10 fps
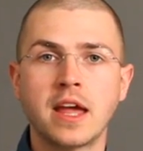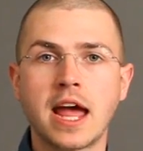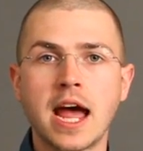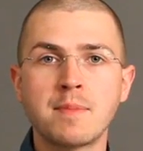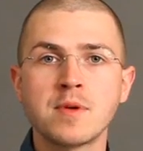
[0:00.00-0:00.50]

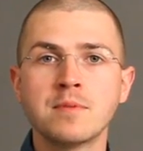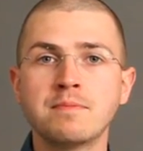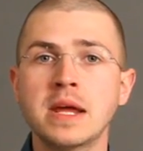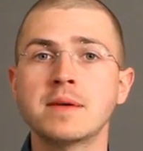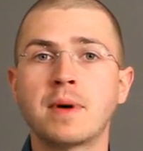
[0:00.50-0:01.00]
Apple
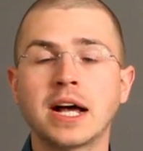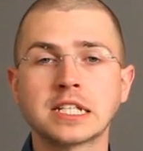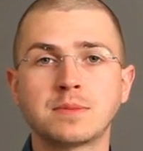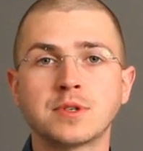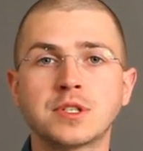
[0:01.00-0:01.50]
made it
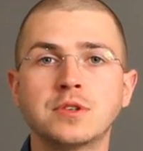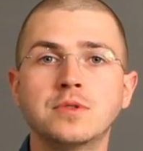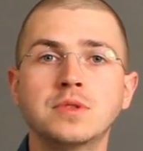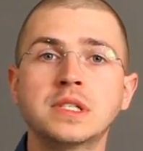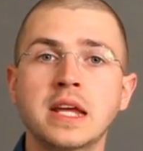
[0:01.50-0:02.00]
possible
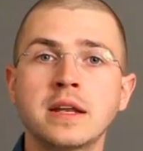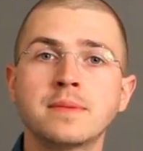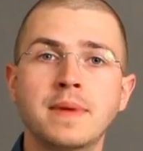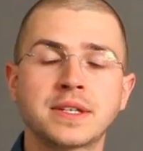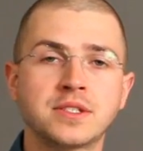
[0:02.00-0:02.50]
to send
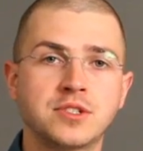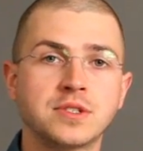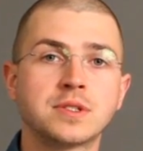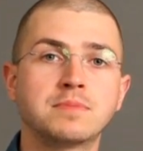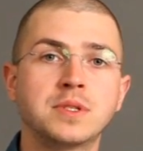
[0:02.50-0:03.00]

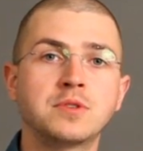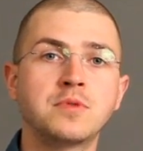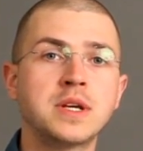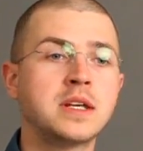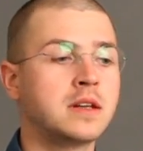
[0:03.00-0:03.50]
messages
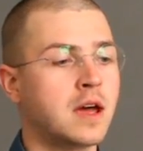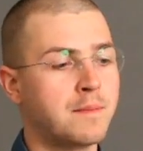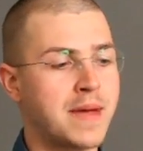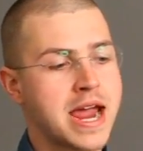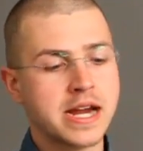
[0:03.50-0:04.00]
between a
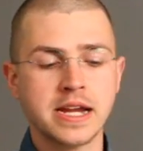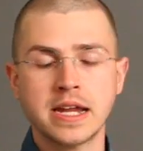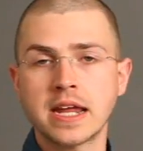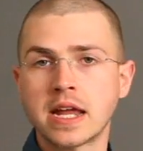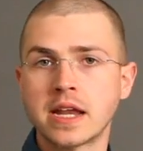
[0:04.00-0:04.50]
Mac
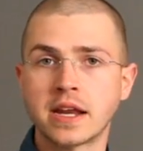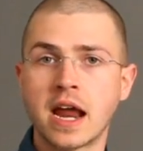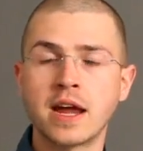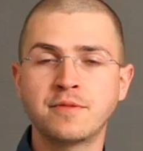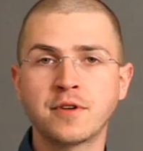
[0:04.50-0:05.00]
and an
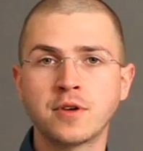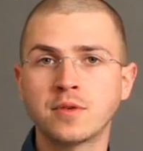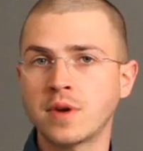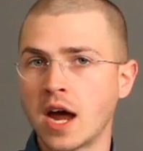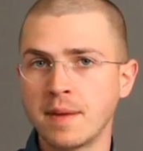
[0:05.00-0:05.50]

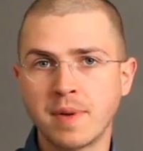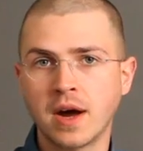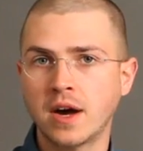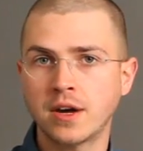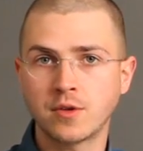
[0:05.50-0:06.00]
iPhone,
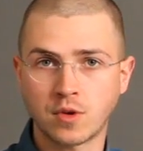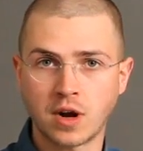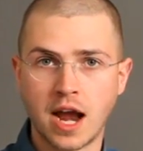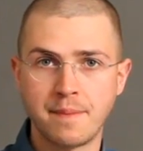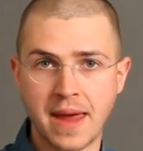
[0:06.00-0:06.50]
iPod, or
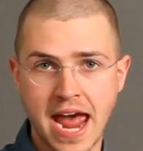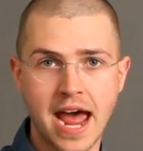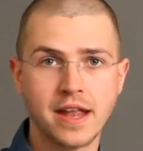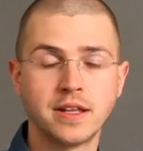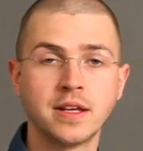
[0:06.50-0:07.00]

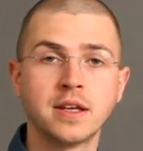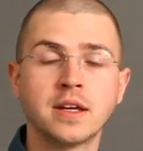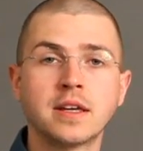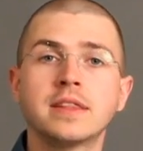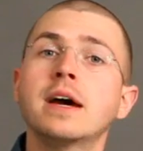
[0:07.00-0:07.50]
iPad.
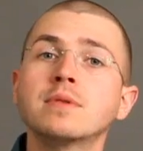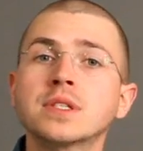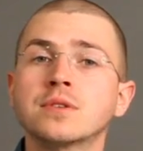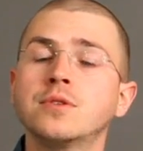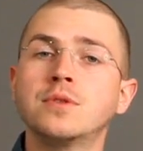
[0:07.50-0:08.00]
That was
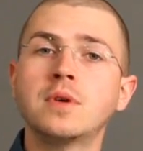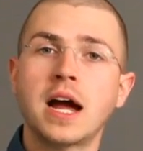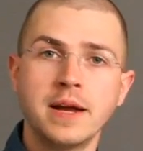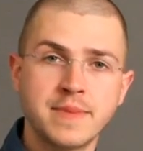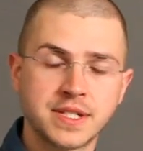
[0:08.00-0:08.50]
through
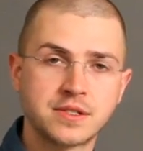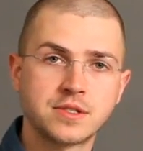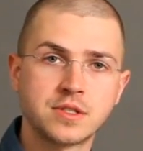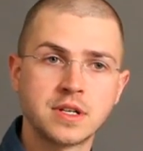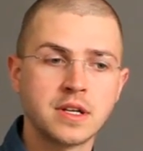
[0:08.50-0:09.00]
iMessage.